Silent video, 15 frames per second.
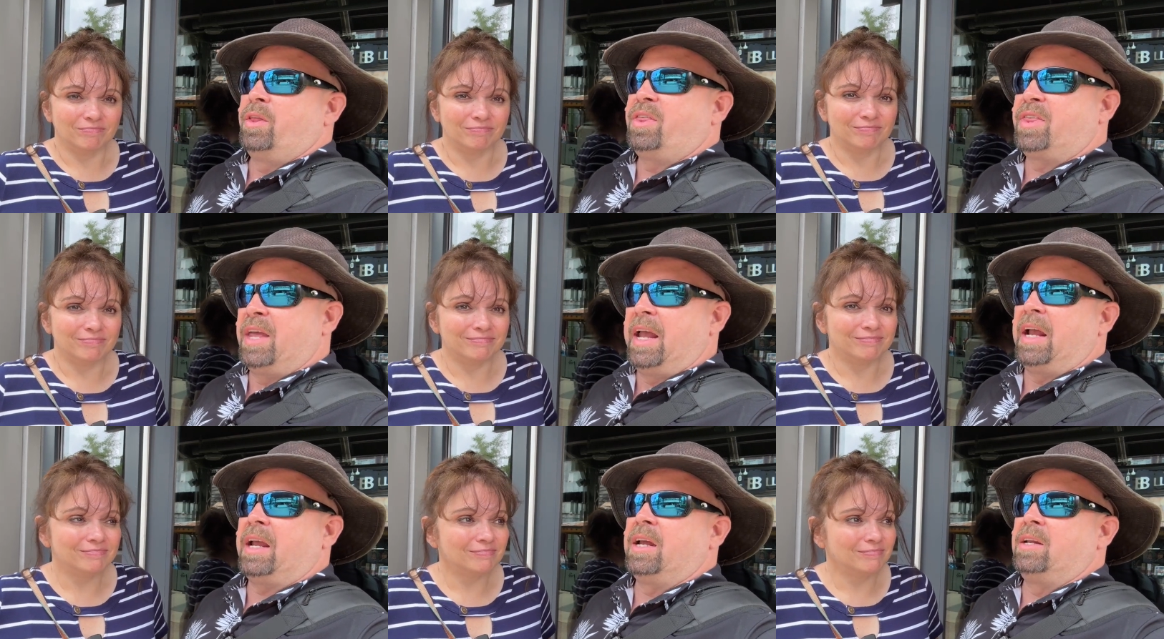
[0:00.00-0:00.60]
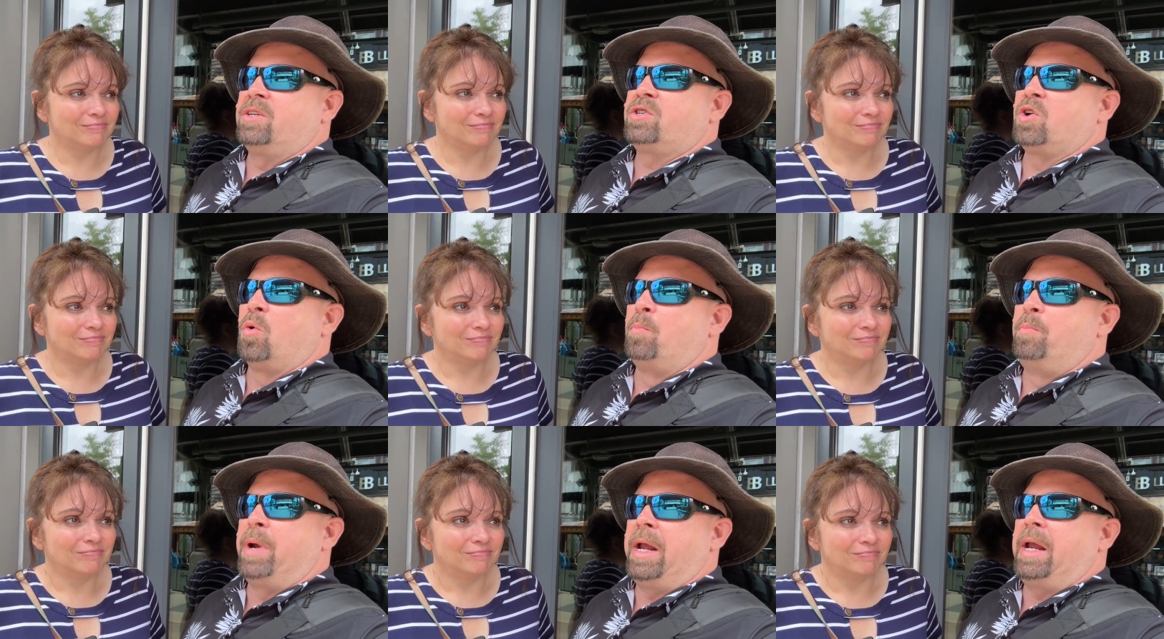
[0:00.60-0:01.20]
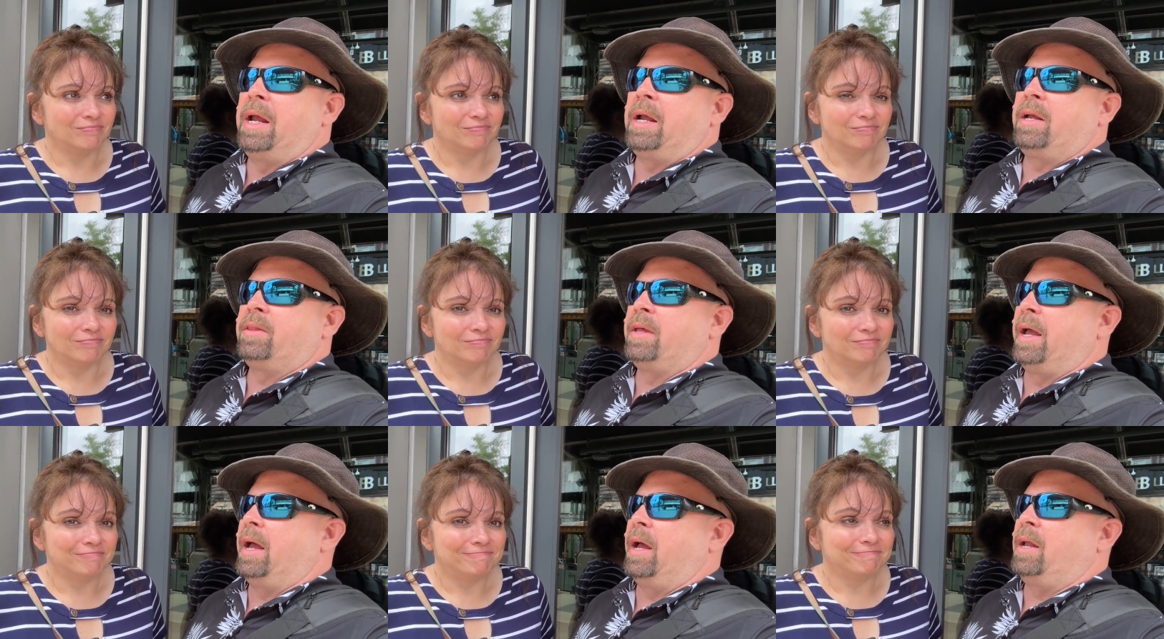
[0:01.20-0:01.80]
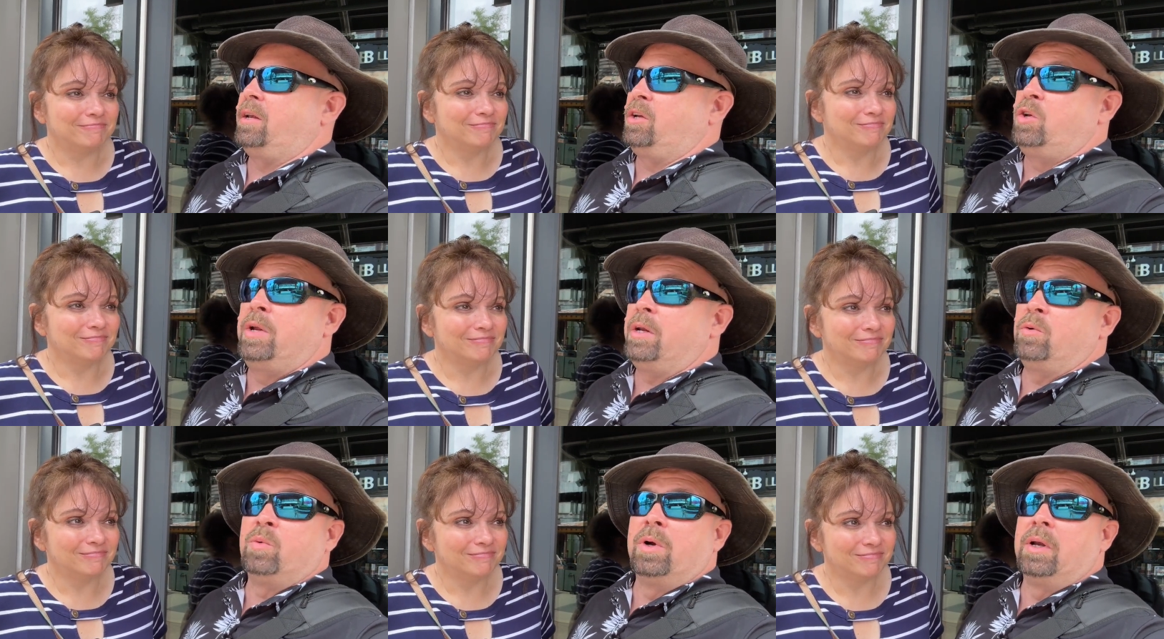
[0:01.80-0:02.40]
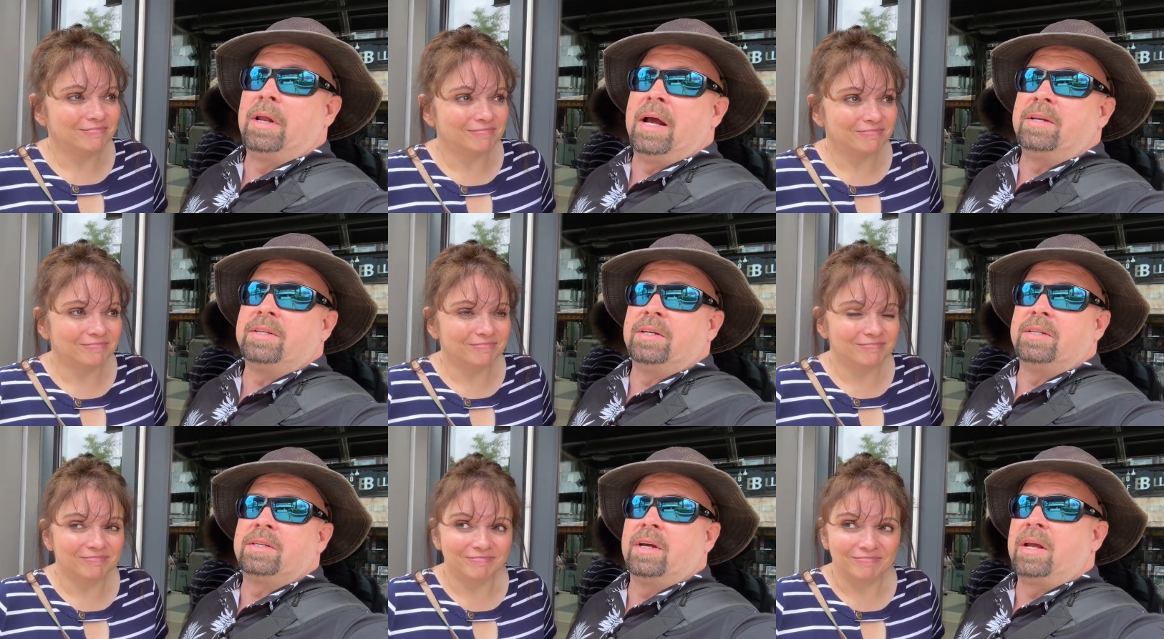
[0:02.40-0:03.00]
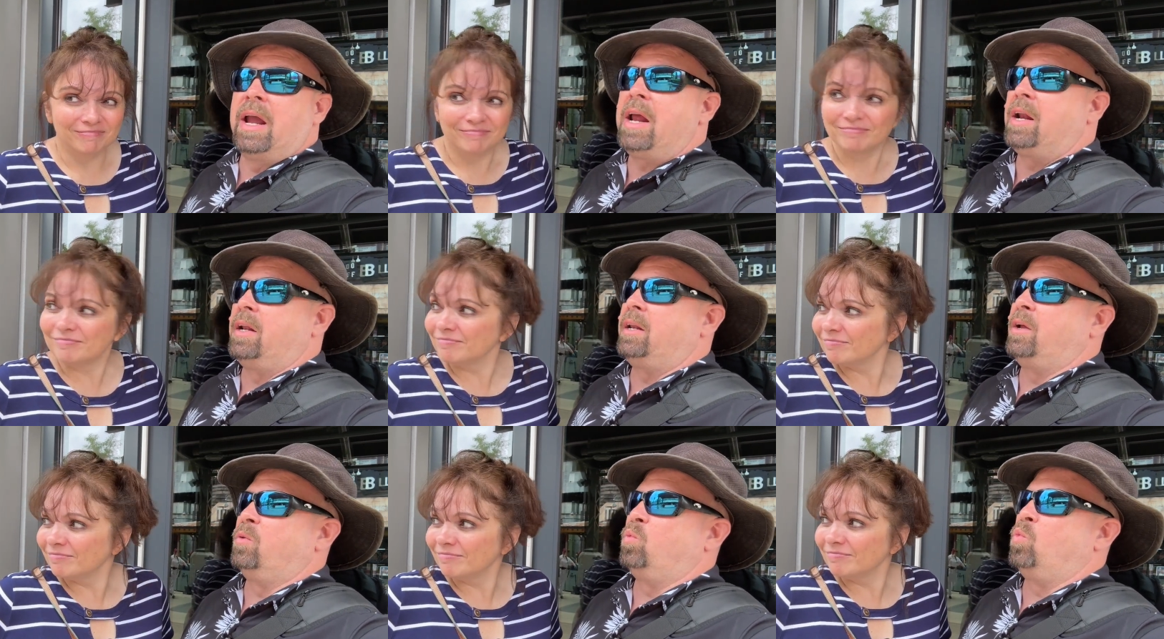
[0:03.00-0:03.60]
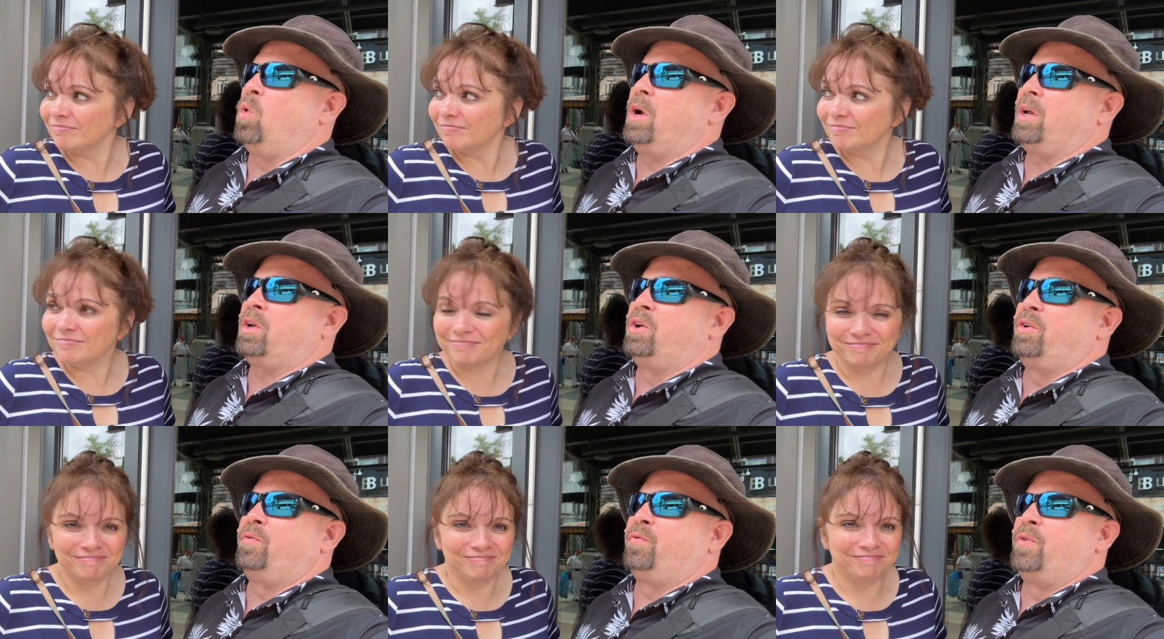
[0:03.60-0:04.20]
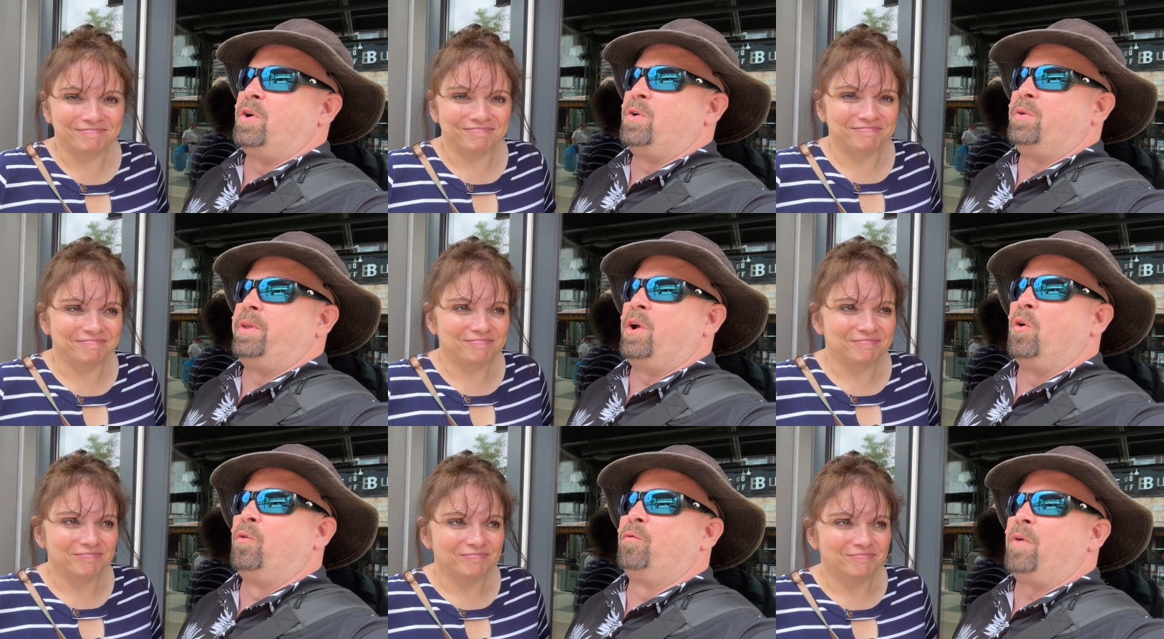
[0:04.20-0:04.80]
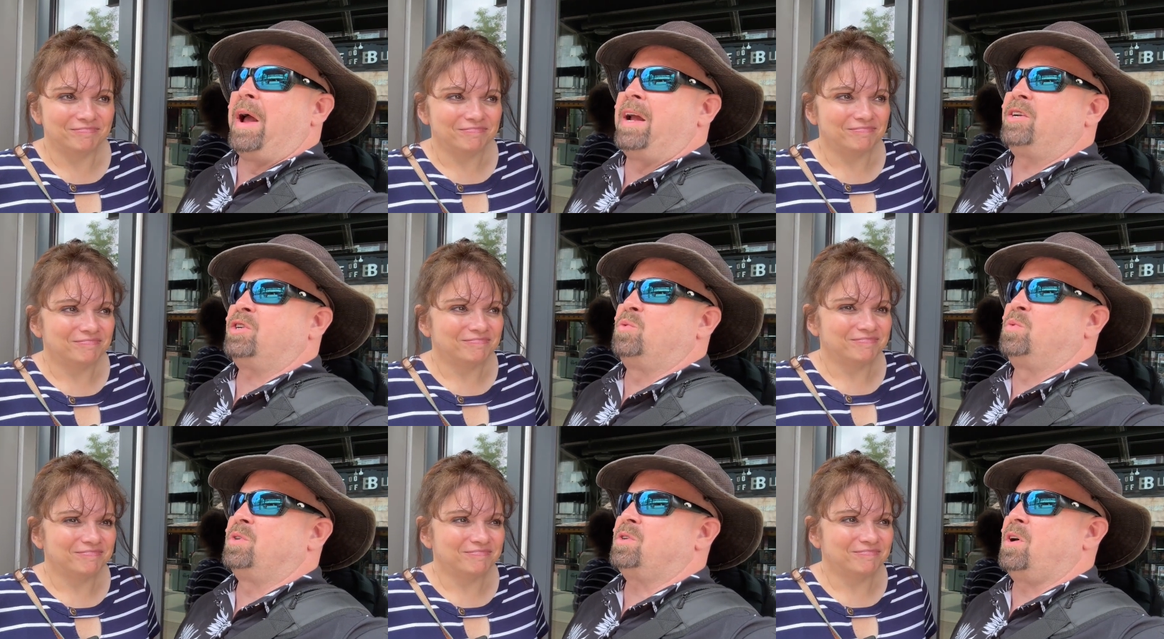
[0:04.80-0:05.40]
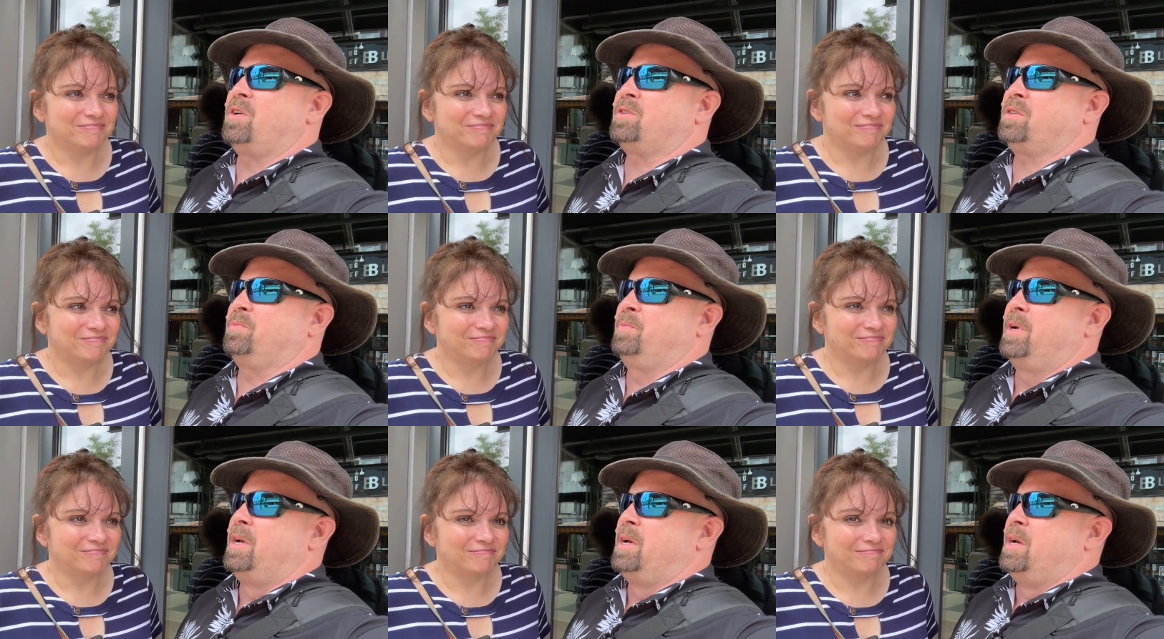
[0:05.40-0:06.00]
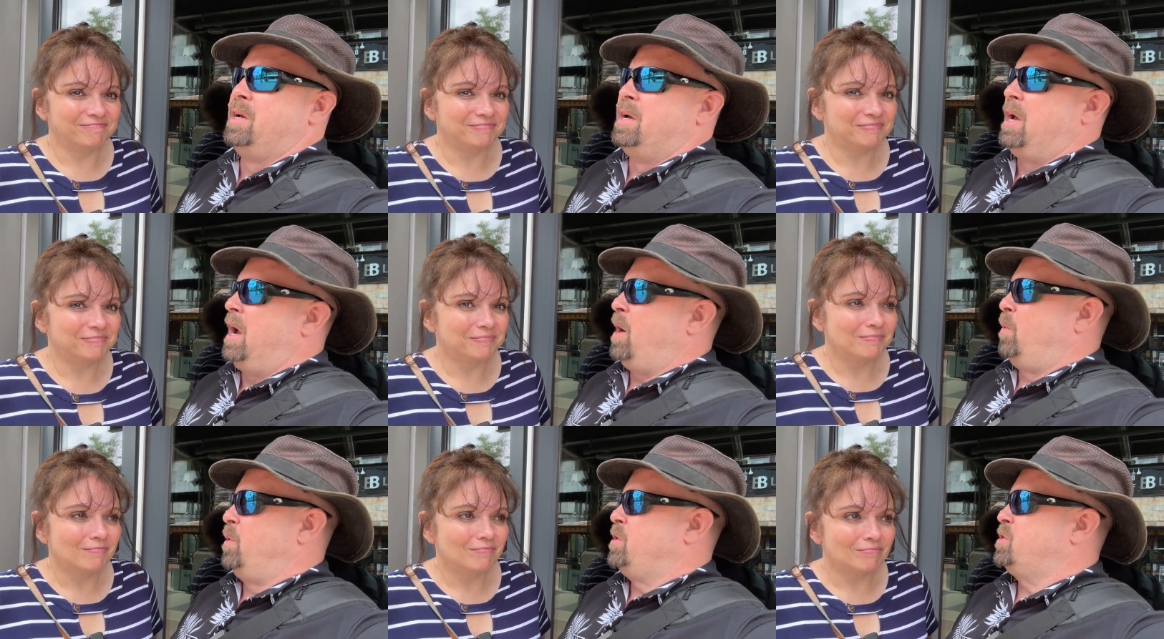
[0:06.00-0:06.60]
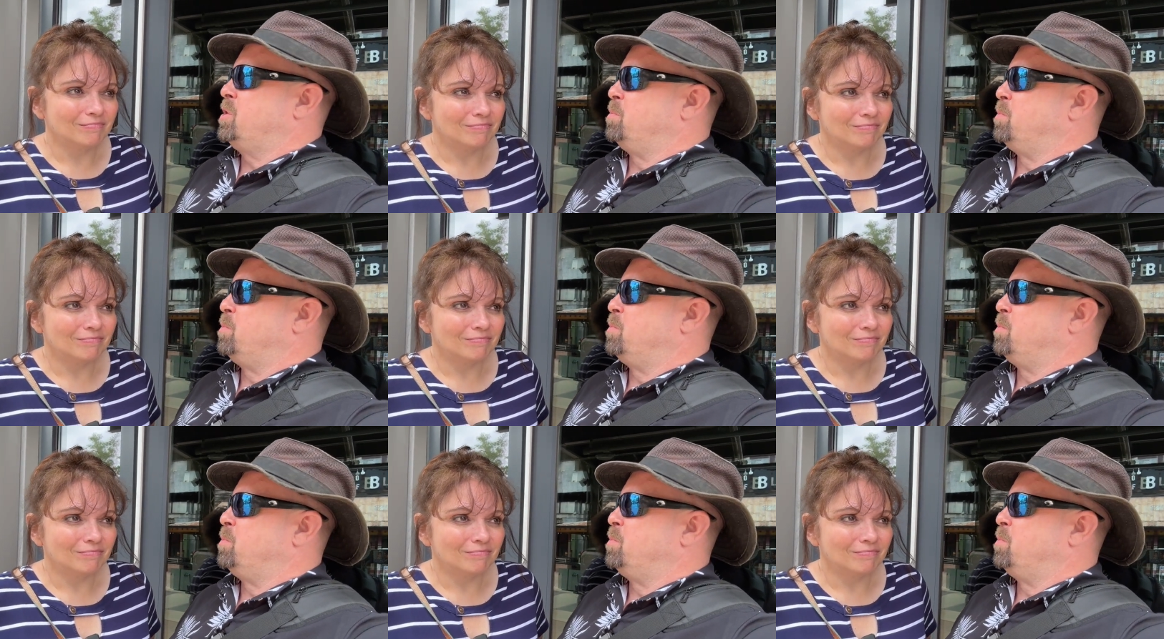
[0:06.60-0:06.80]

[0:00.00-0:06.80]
Speaker 1: thick and so big that you didn't realize it until you ate it. What good food. The old fashioned was awesome. How was your